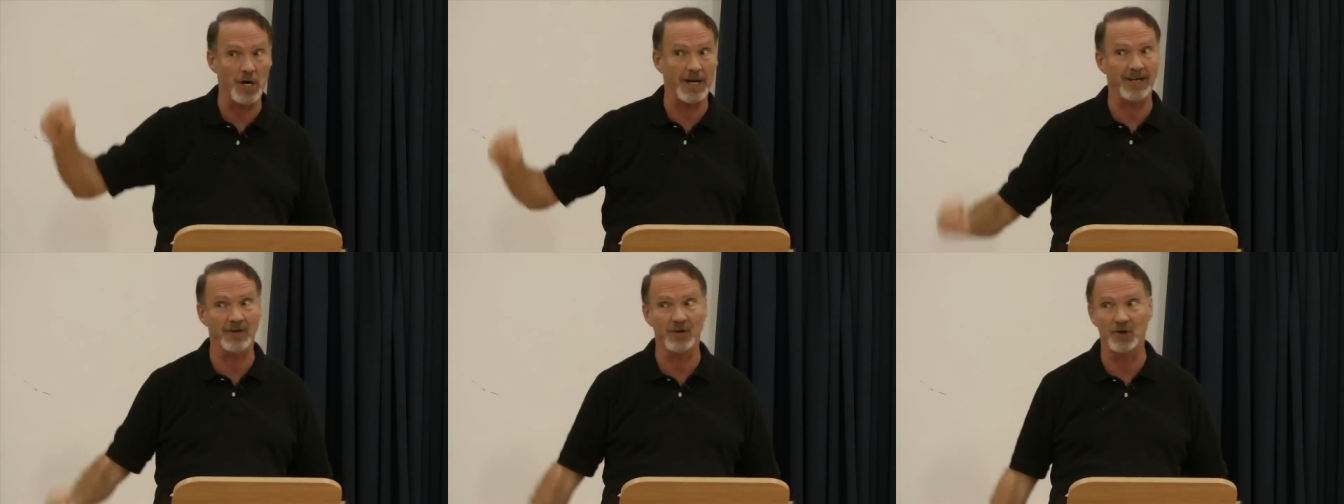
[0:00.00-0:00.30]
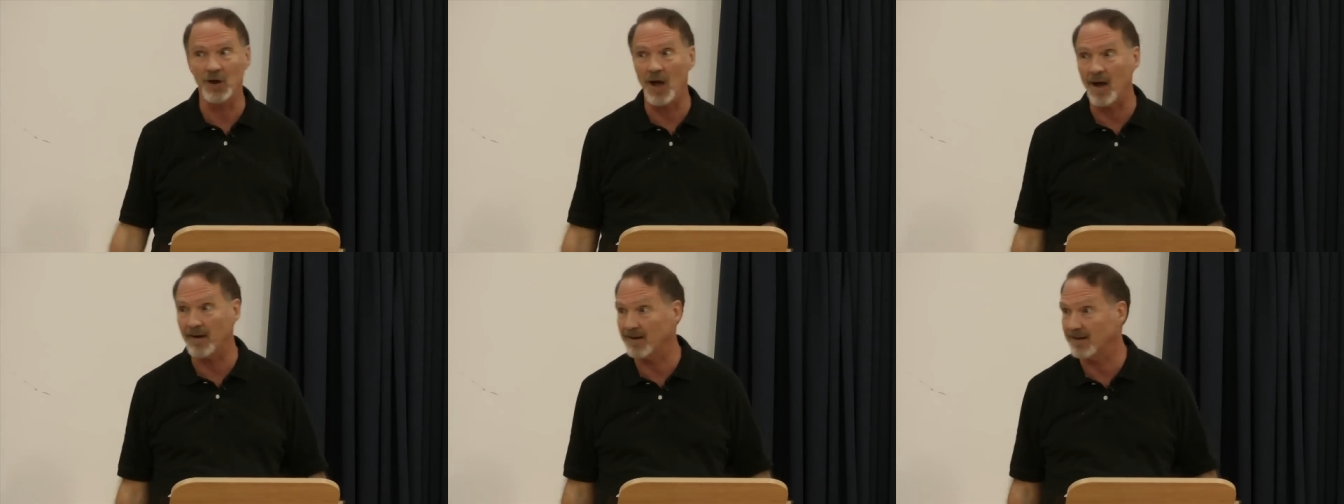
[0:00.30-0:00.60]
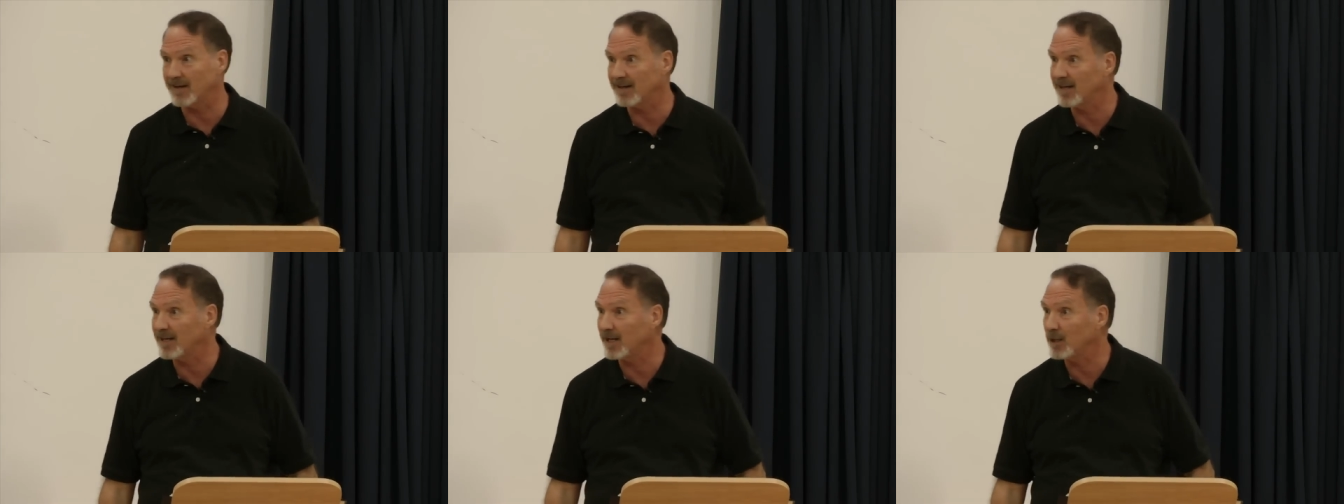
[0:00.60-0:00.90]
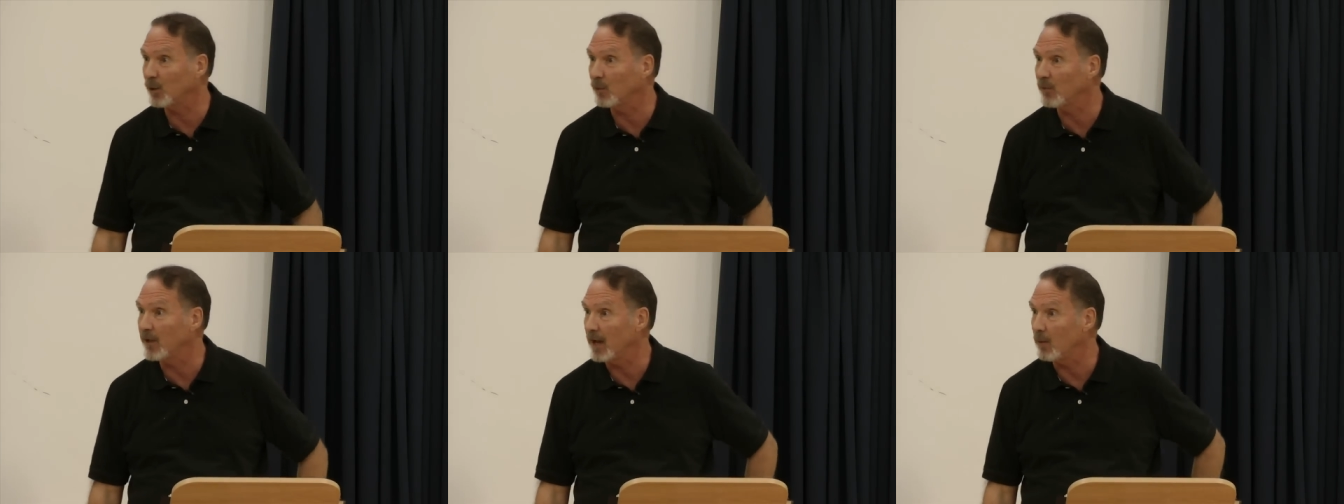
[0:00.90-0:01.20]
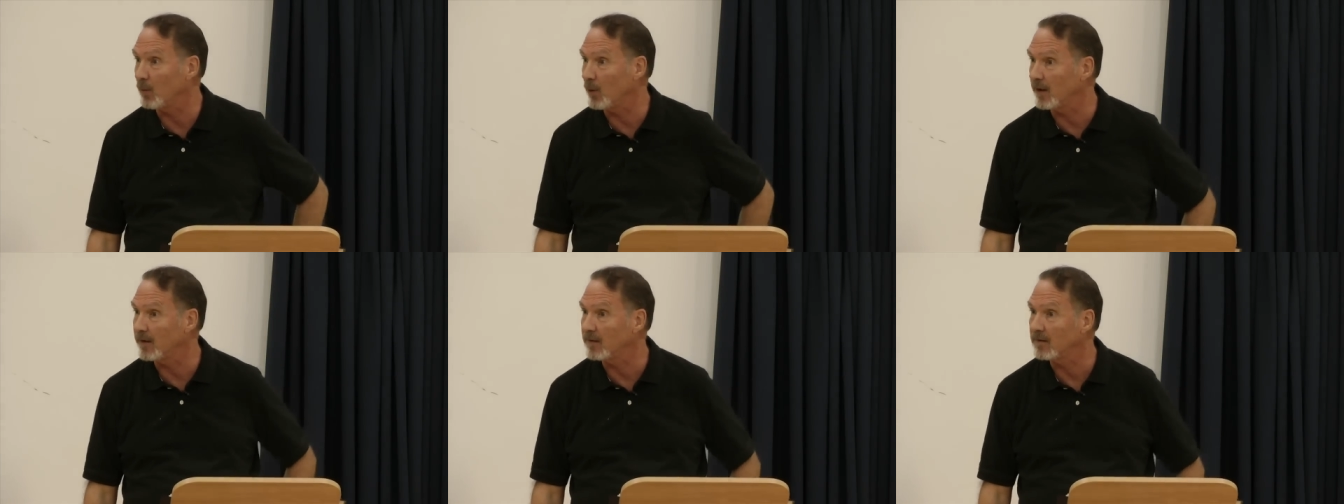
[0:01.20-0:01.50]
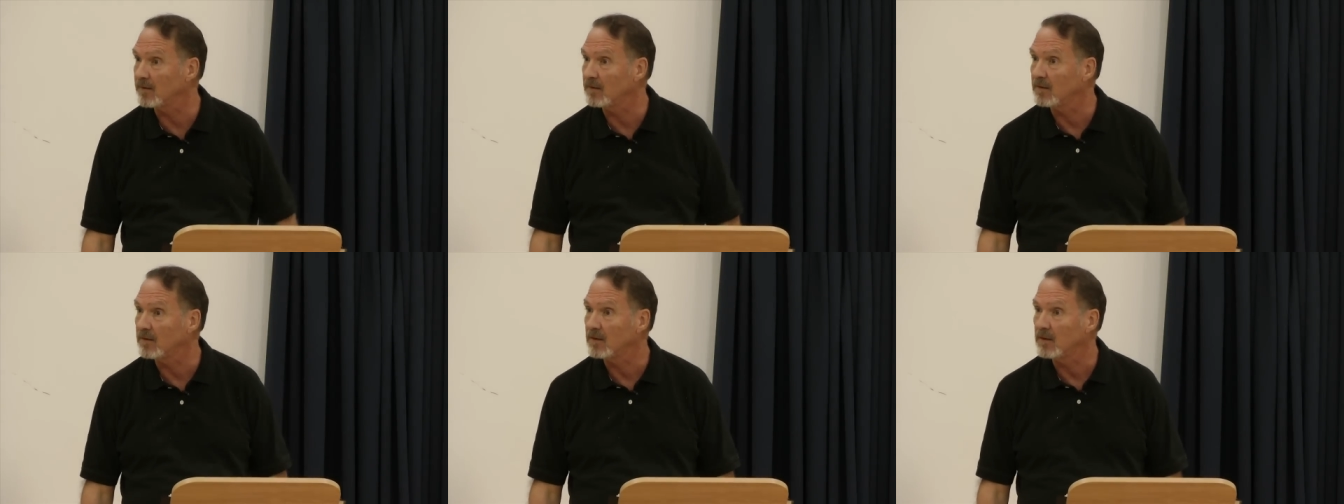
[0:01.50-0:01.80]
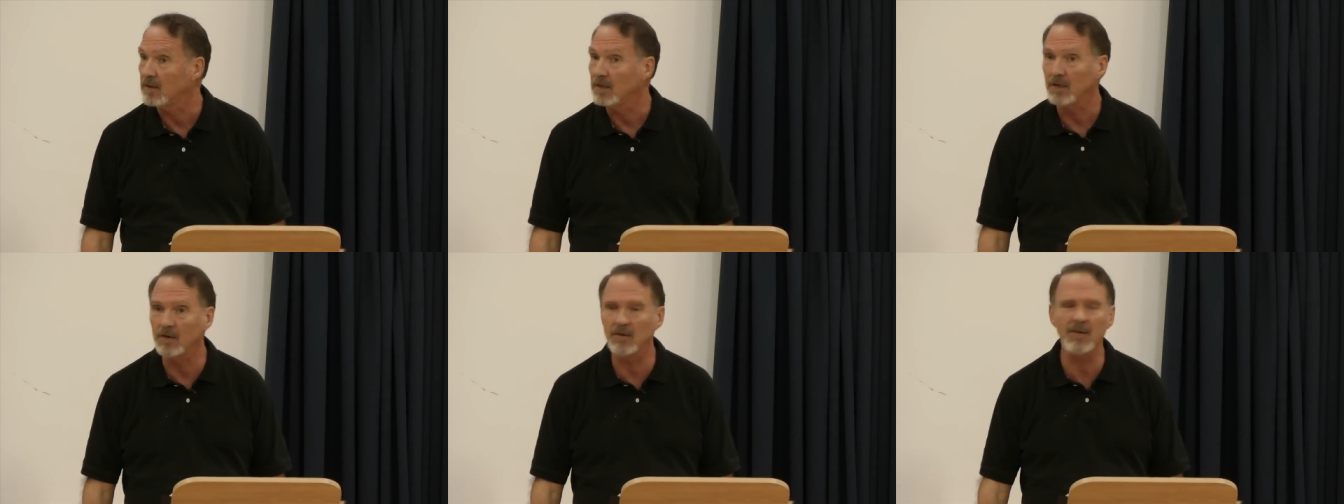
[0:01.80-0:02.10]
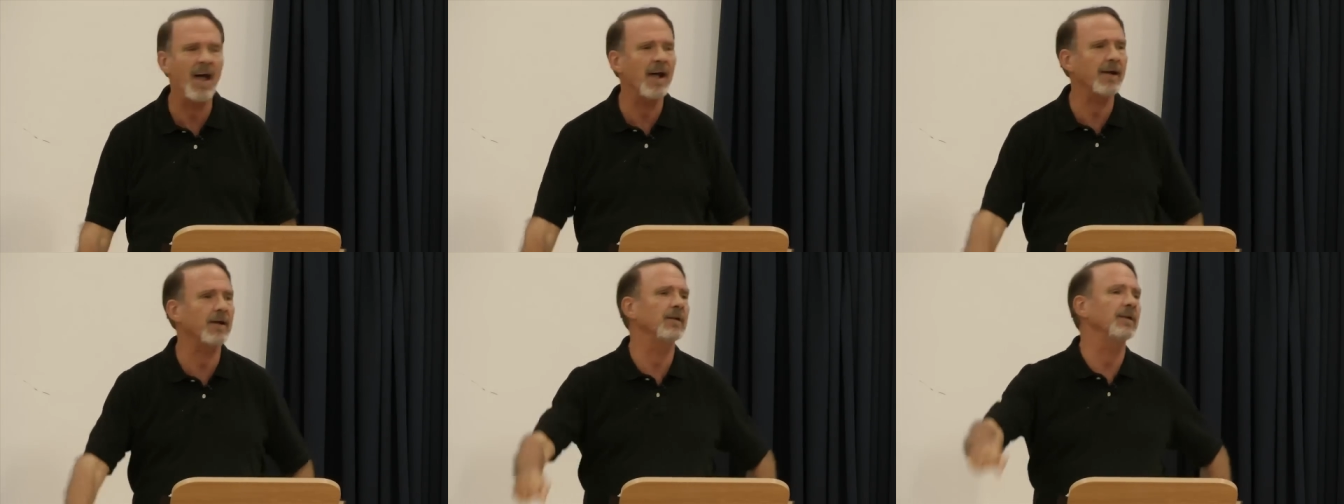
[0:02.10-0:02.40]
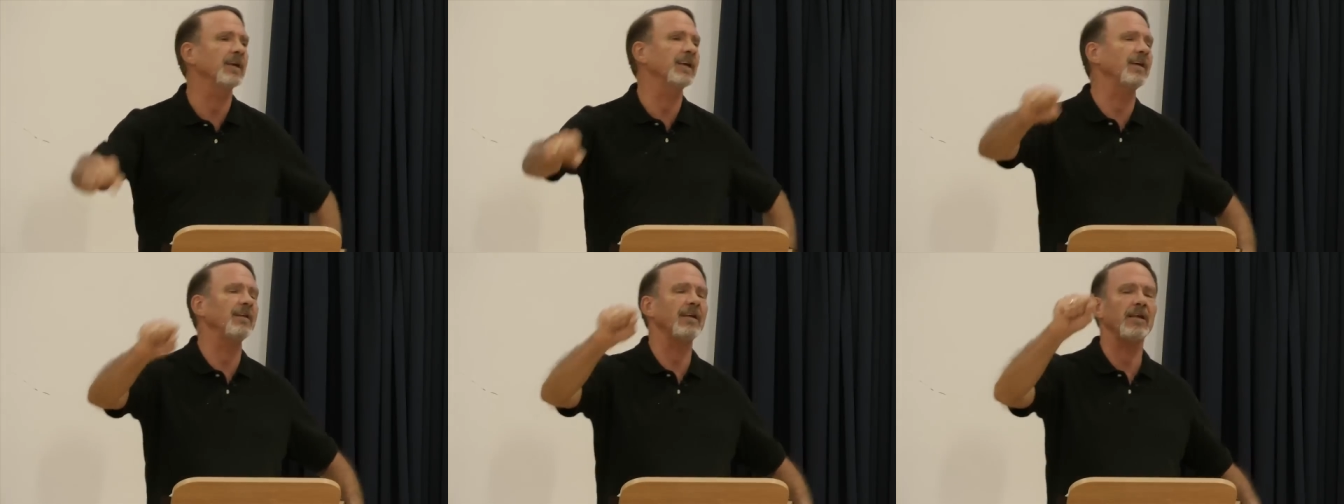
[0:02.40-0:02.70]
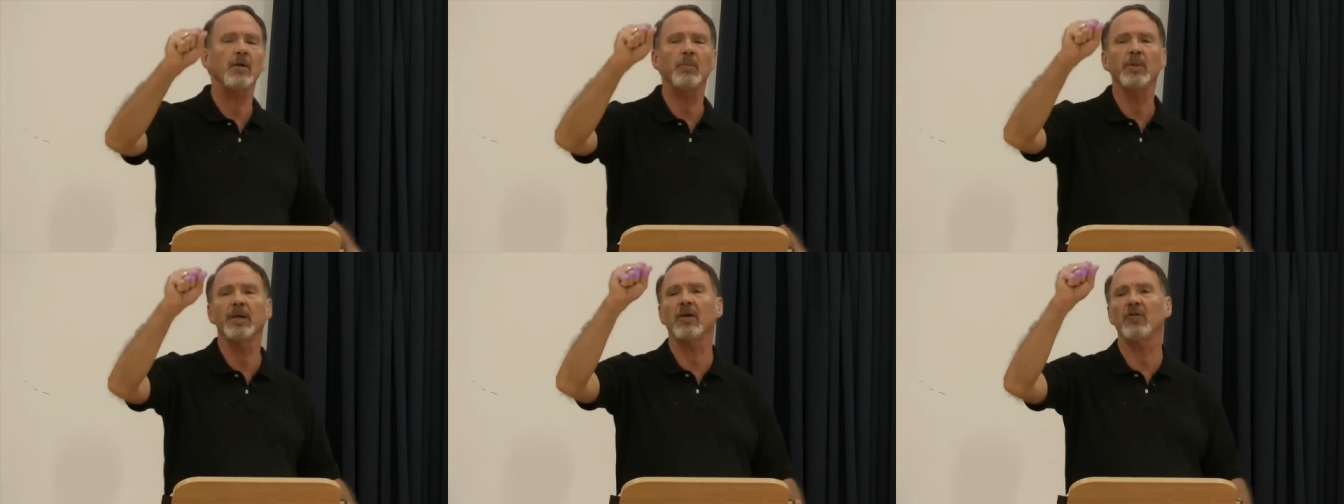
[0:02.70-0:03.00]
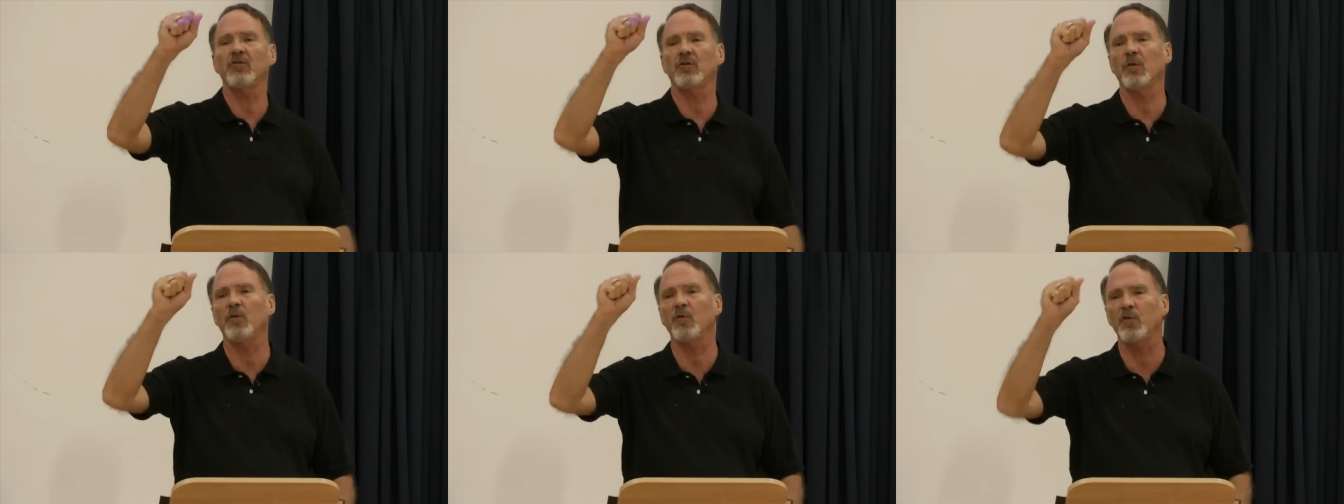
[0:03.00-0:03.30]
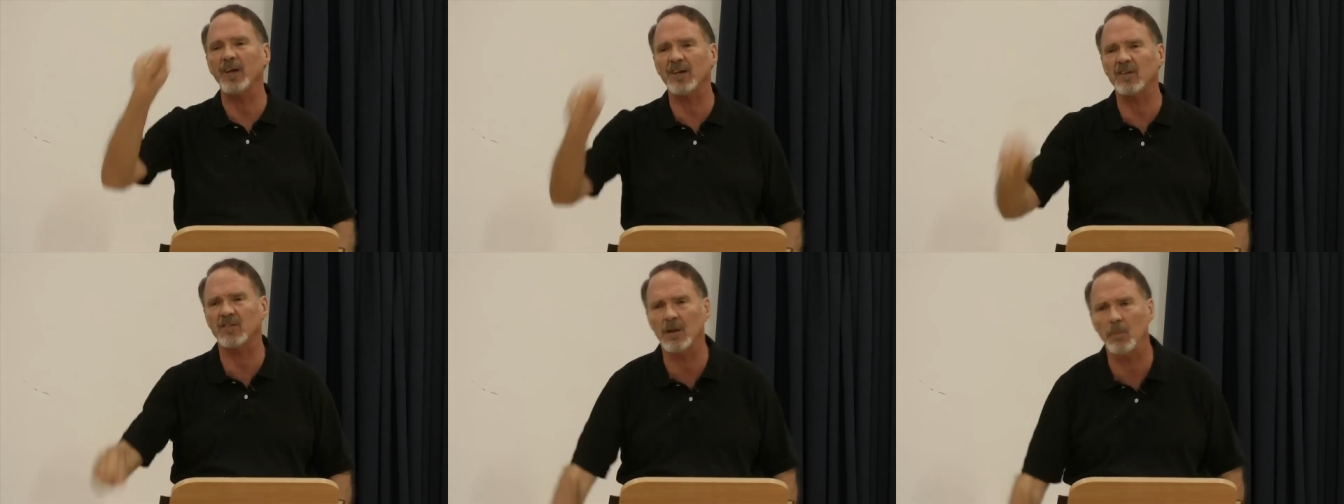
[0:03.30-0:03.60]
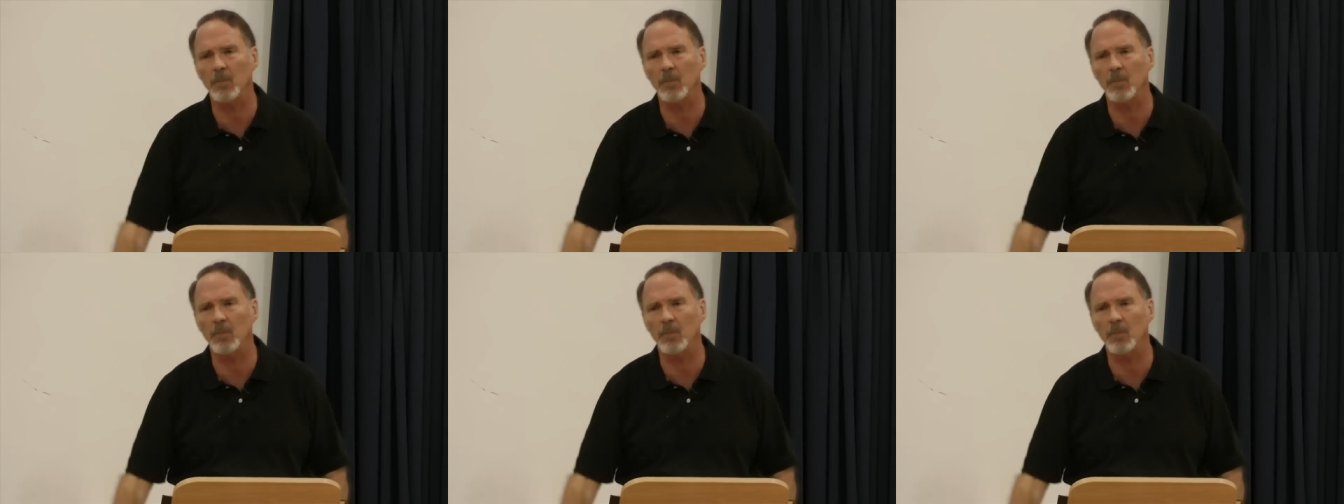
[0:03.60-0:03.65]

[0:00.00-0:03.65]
and you're not going to get healed that way. You're not going to get healed because you fix